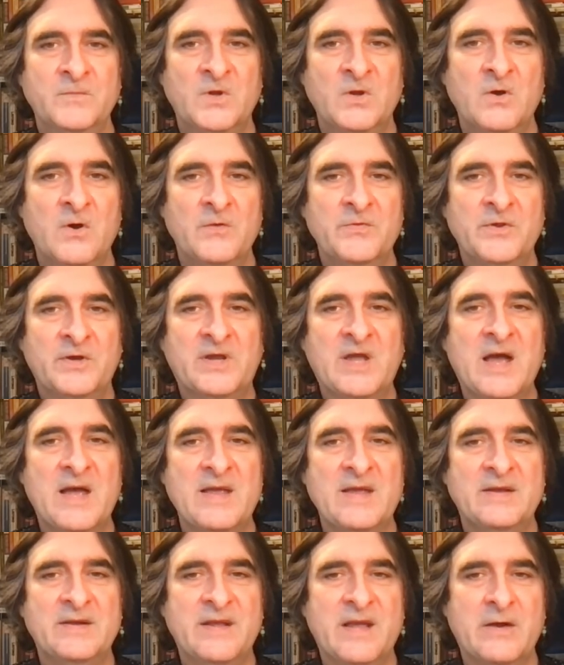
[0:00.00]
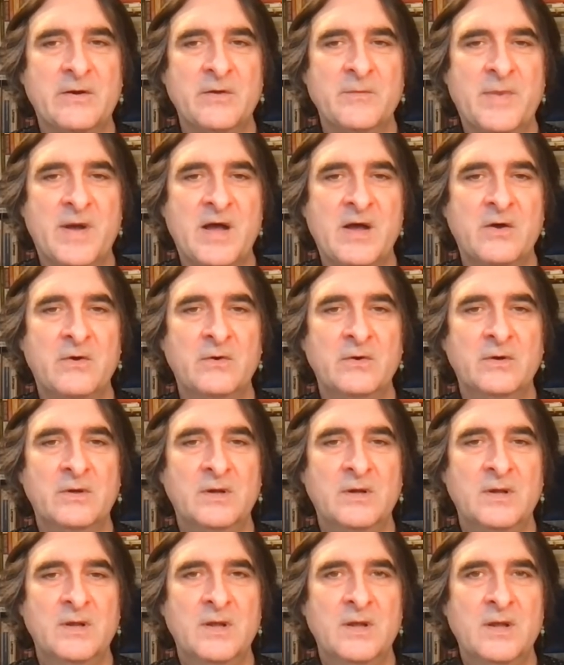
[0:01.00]
On the Calle de Aribau,
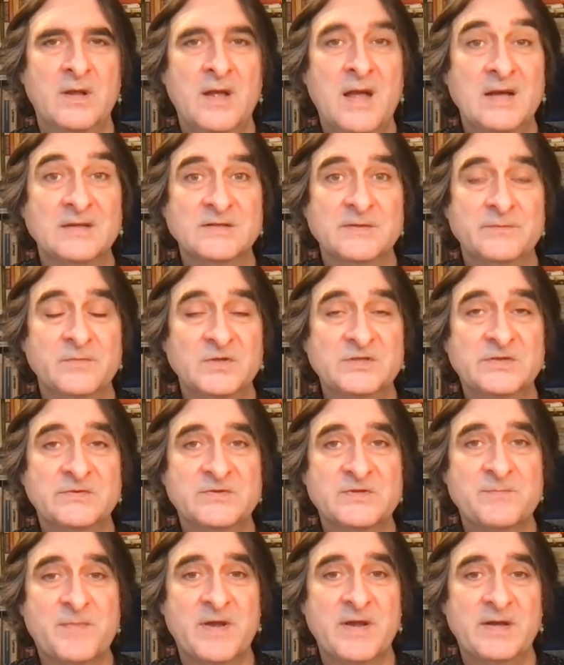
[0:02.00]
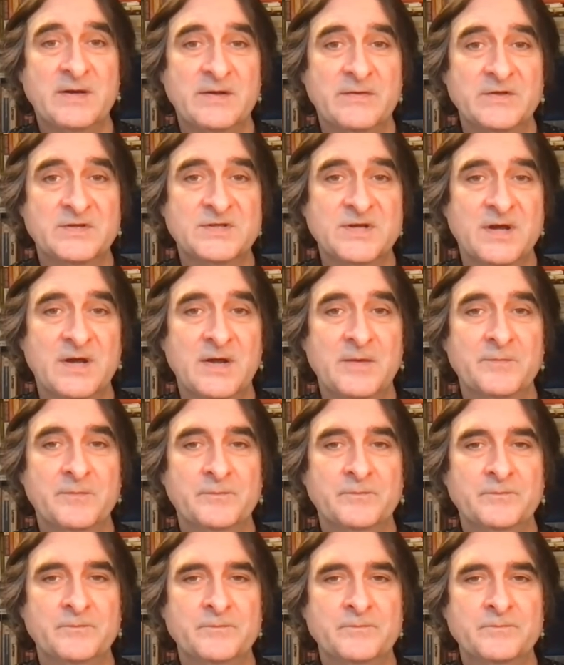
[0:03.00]
as in much of Spain at the time,
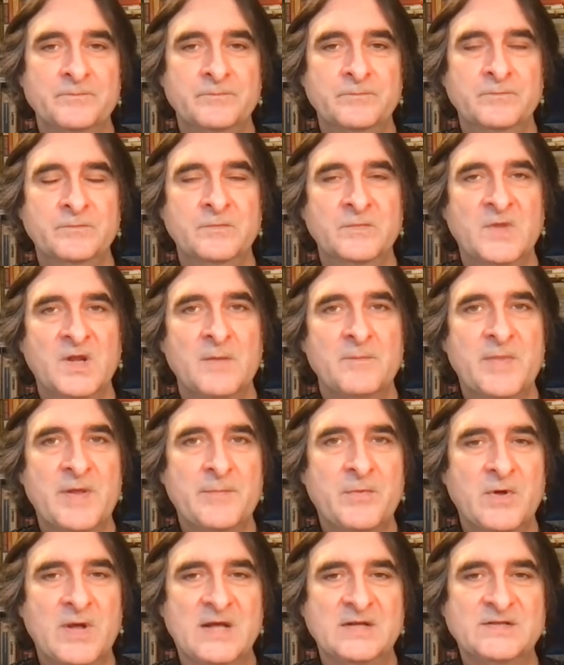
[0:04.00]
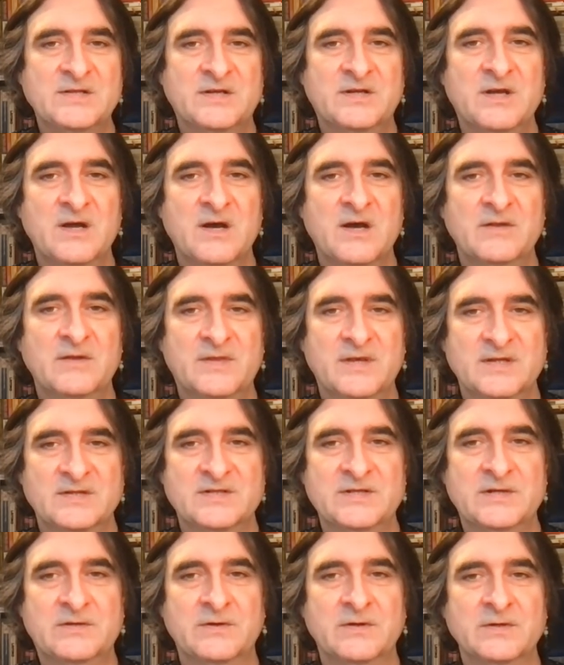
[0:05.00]
people had to guard their
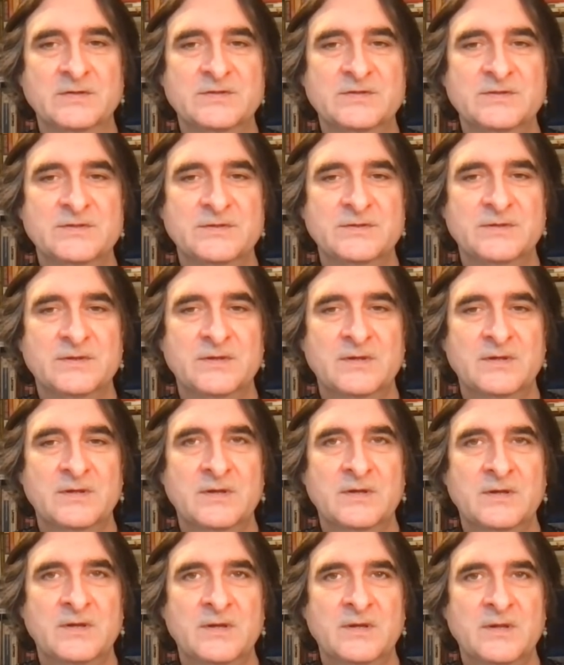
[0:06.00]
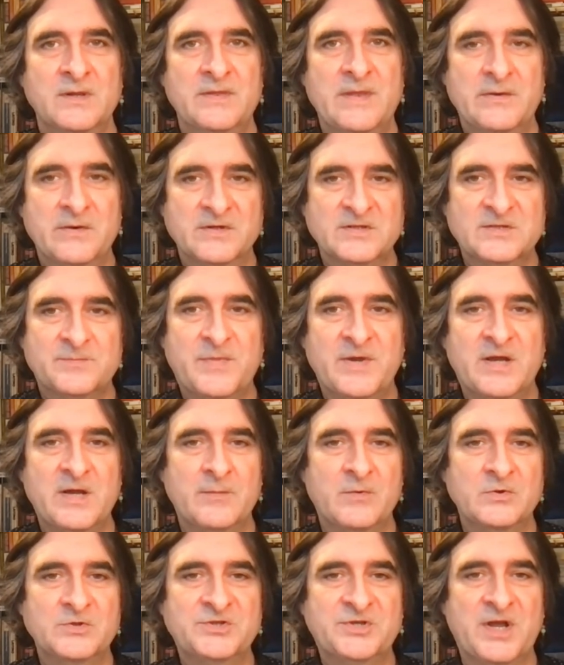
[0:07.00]
secrets, their
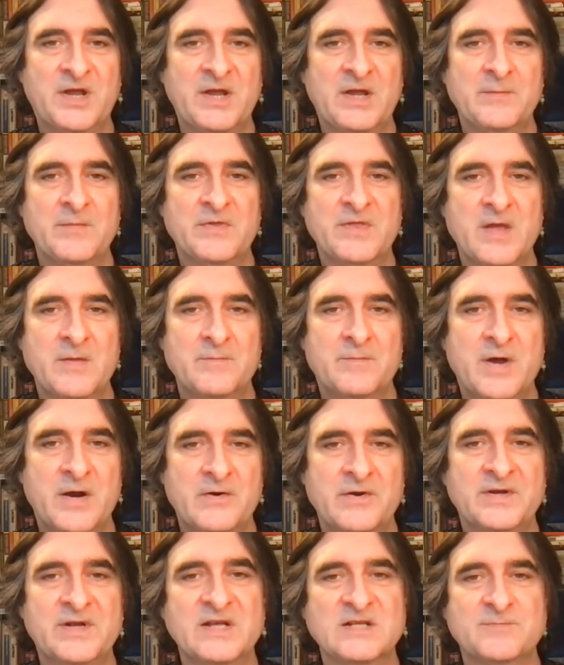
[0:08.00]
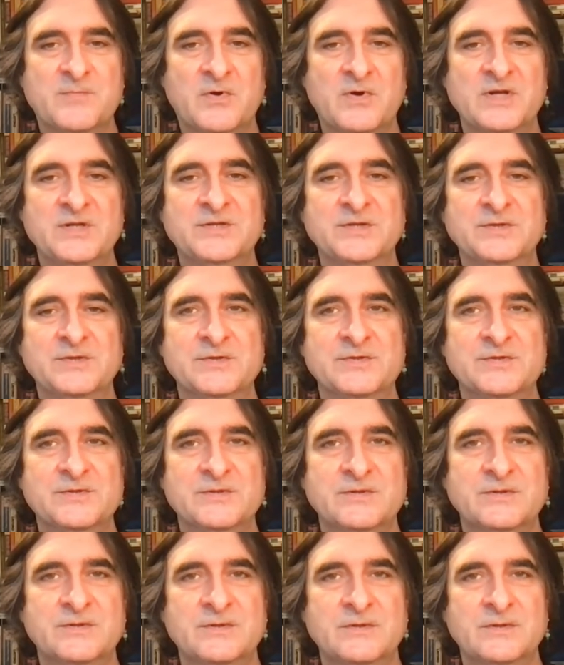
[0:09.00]
unspeakable shame and their buried aspirations,
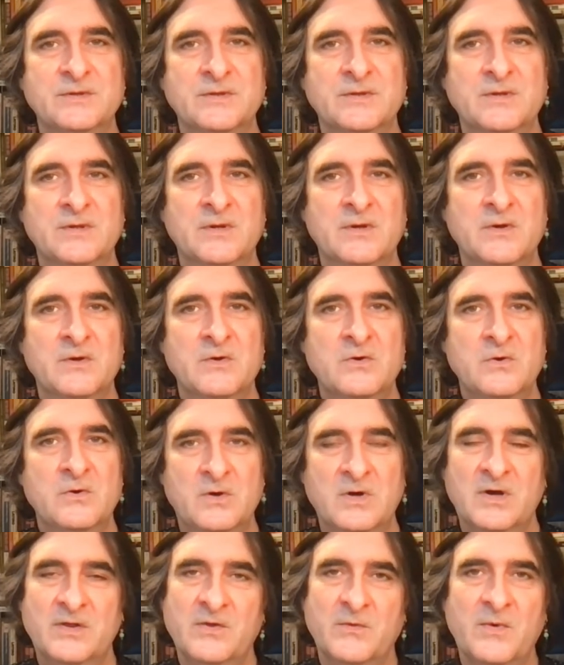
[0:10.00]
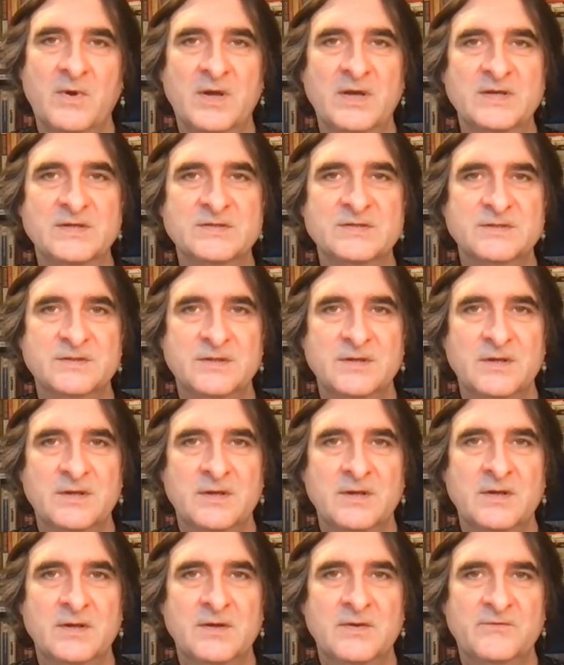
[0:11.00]
or otherwise
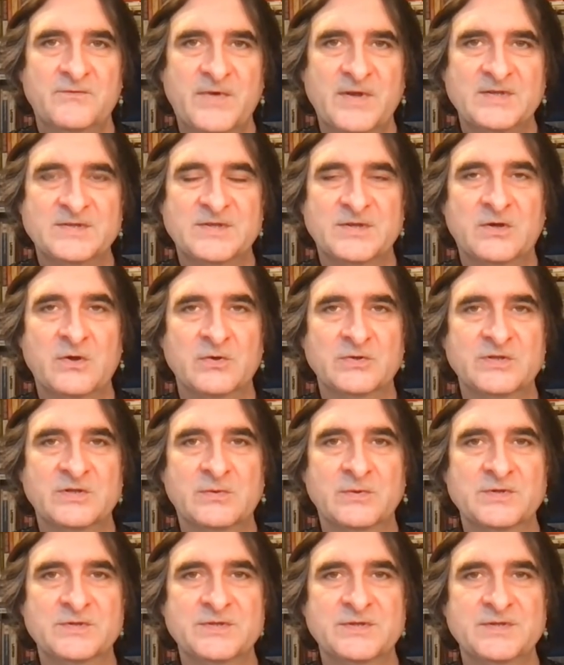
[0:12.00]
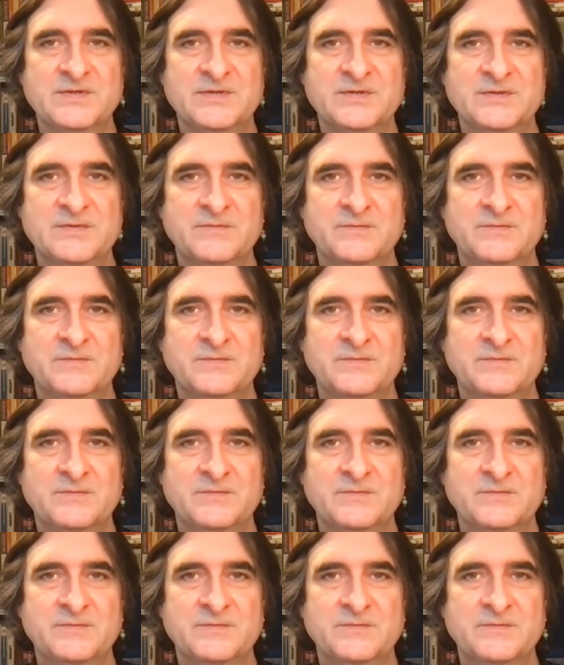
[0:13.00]
face the consequences.